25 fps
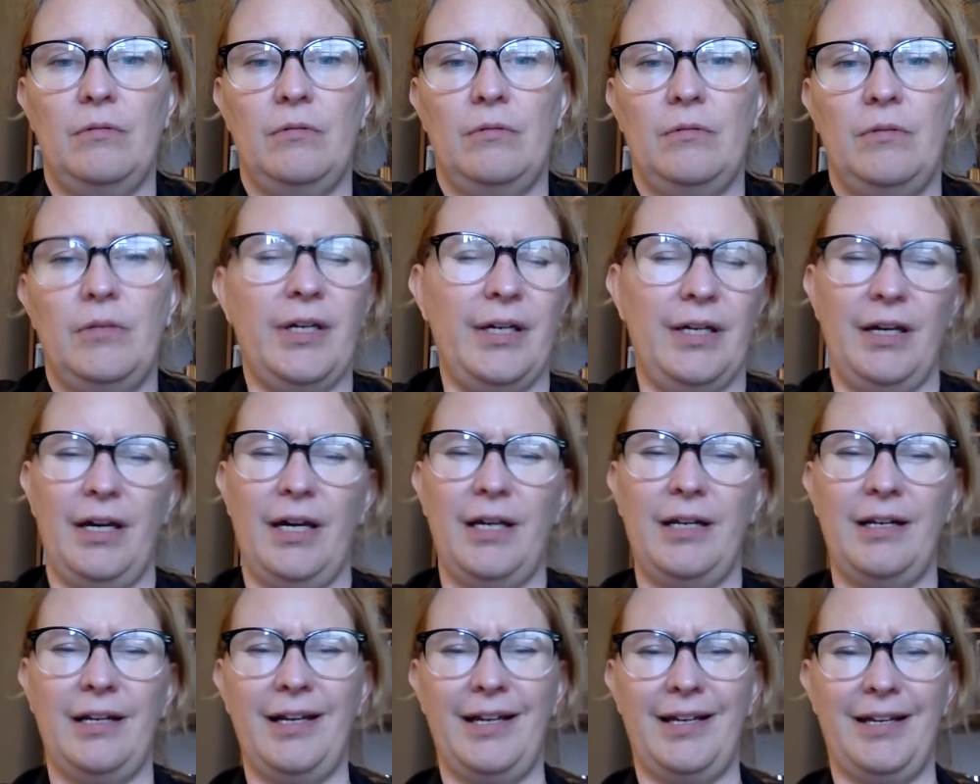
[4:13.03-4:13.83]

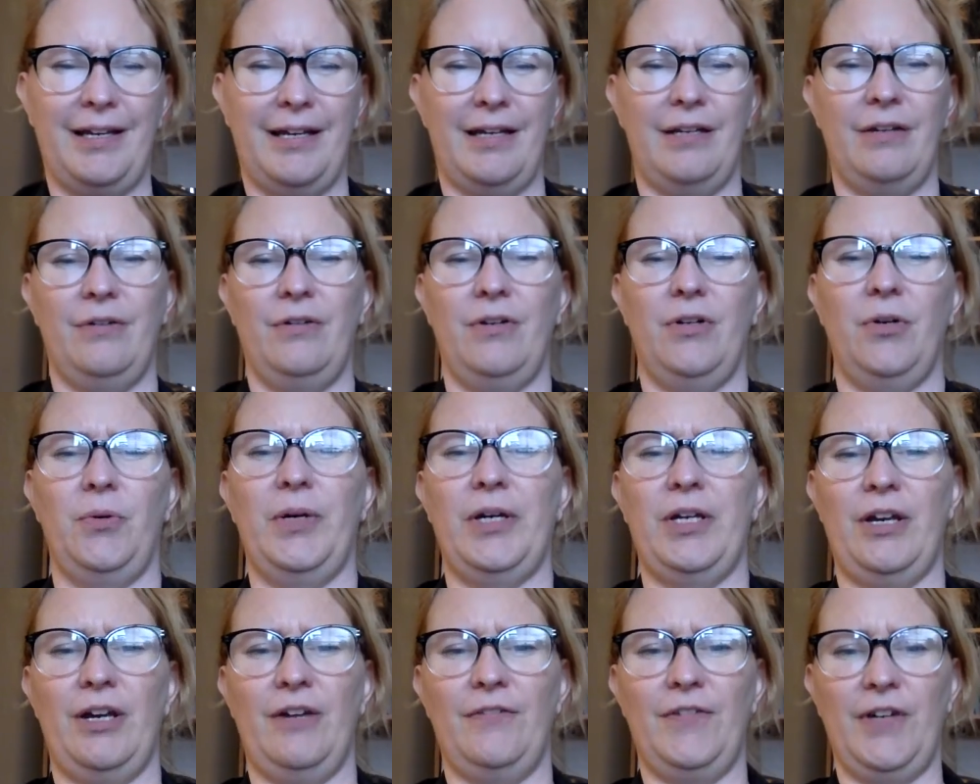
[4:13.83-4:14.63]
Yeah, I don't know
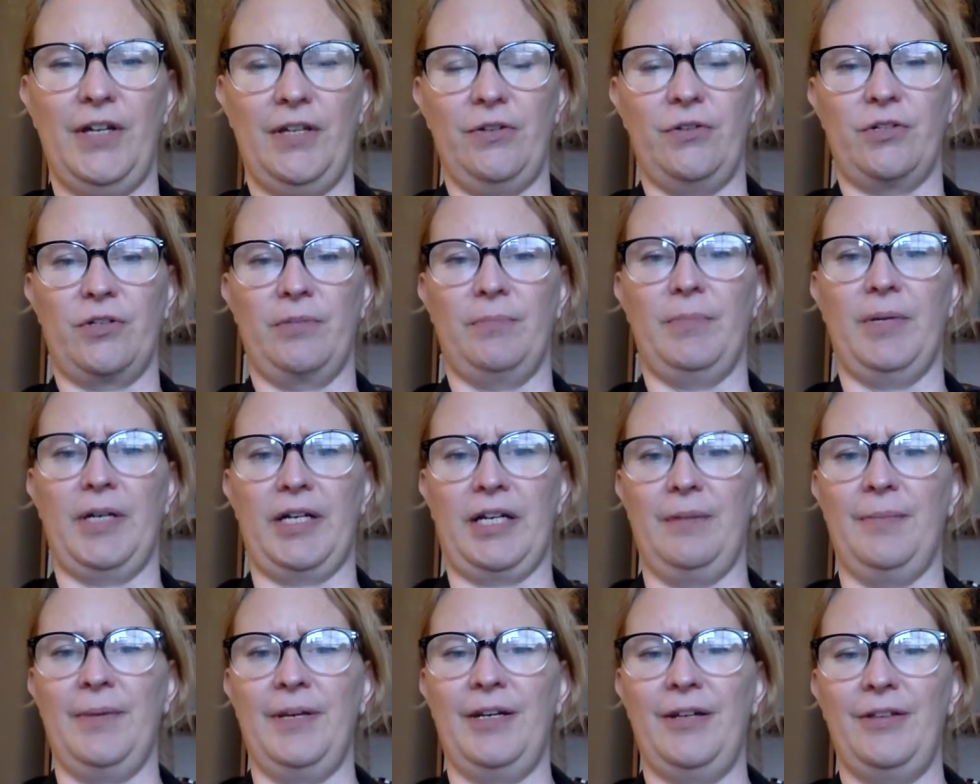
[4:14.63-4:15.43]
why you have others
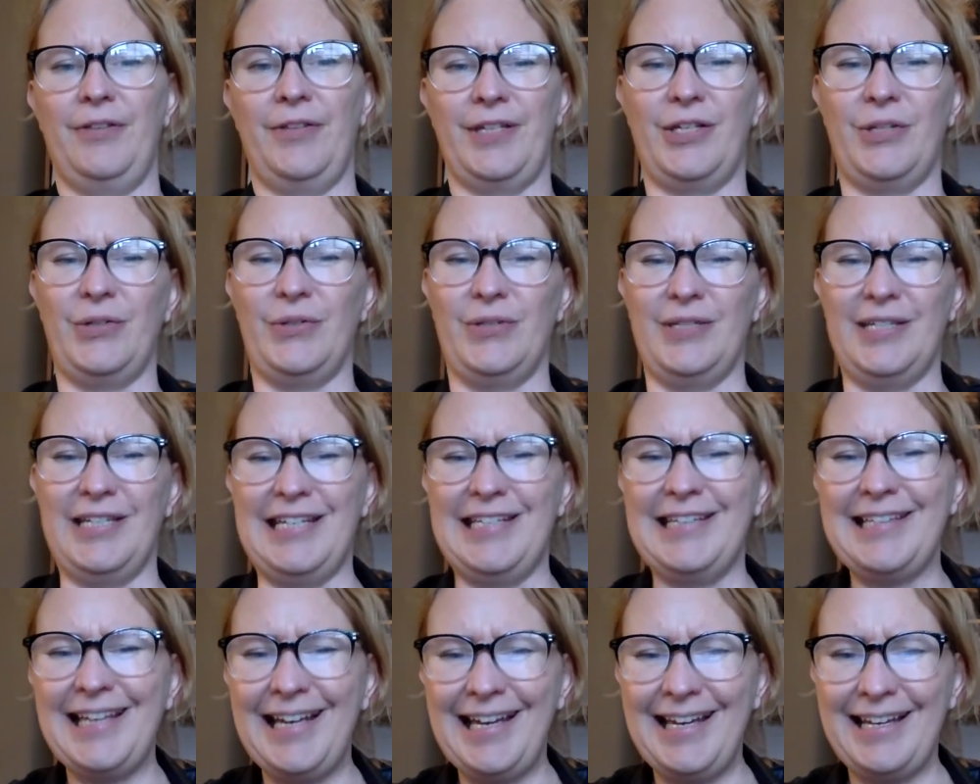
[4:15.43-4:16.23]
among him. I don't think you
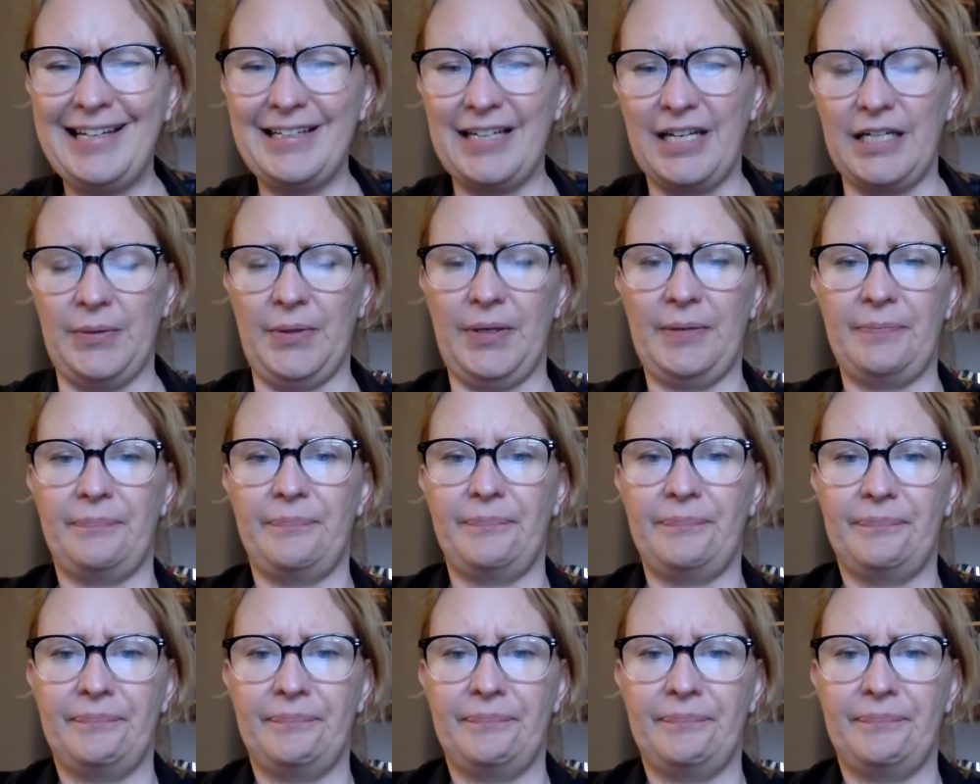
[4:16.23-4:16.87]
need that. Anyway.